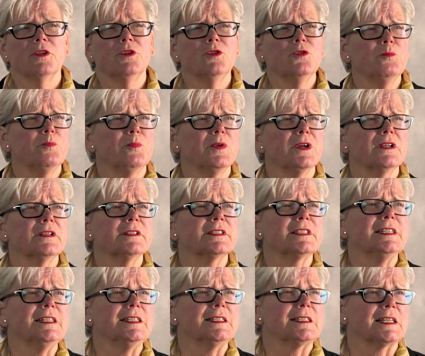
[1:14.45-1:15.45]
the new Bill
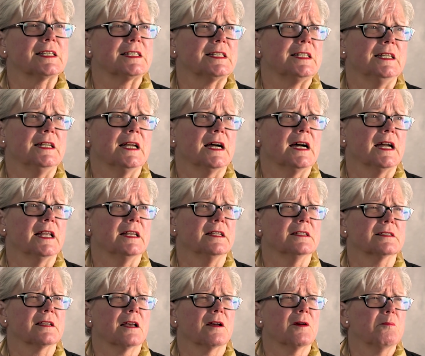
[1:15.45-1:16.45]
C-69
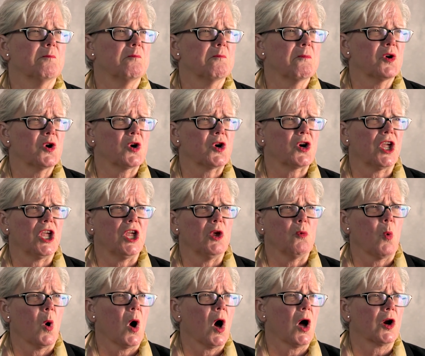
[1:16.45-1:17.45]
is a
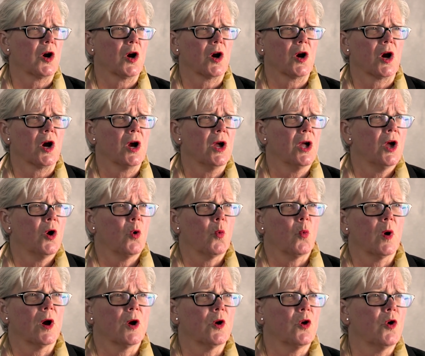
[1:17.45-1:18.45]
murky water
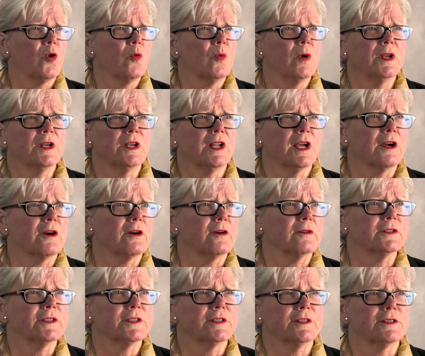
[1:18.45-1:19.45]
where no one
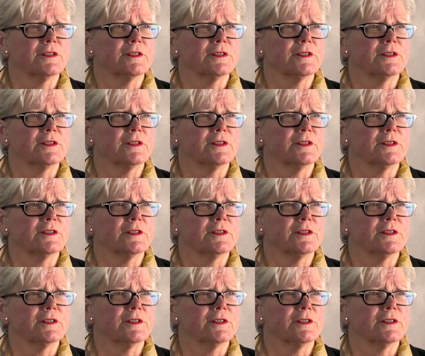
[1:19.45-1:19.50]
dares